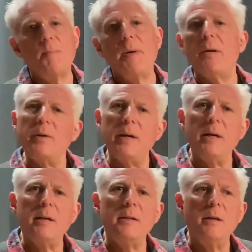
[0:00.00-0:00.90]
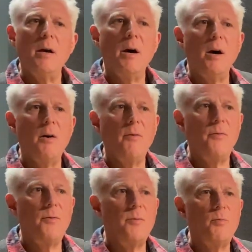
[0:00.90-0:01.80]
period
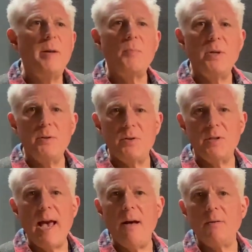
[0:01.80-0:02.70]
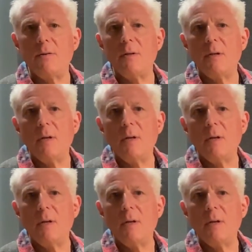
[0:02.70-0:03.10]
of reproduced sound,